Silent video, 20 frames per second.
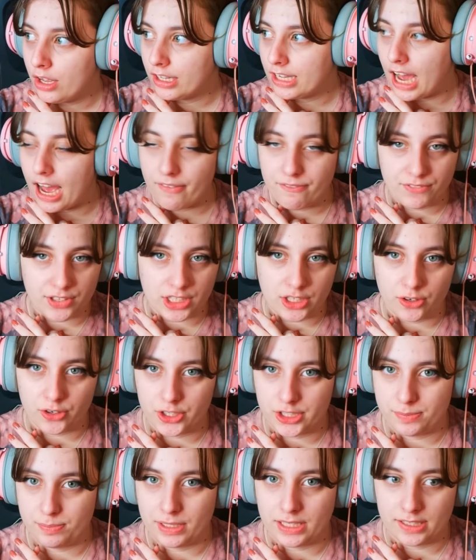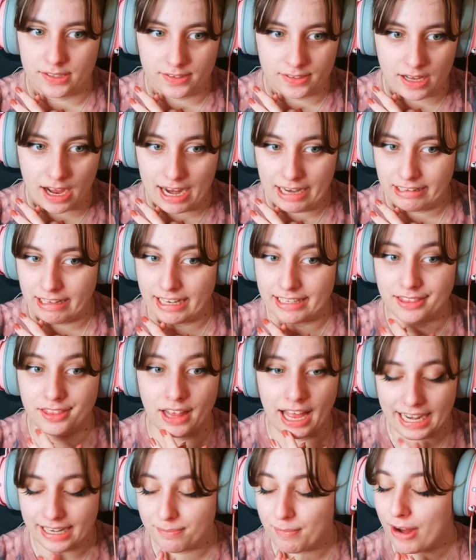cut videos because I, I
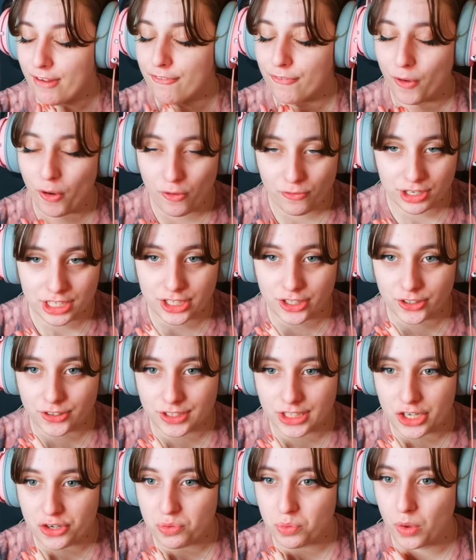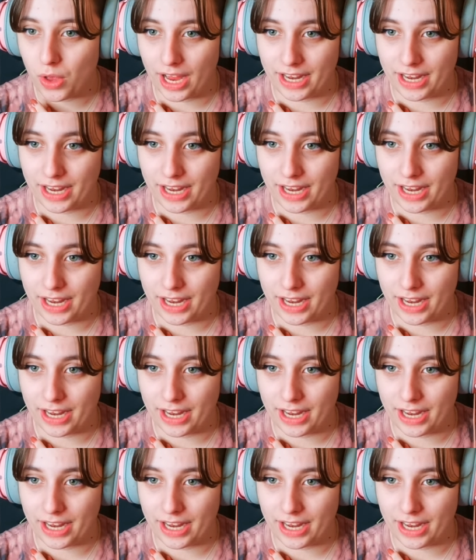like my four video schedule.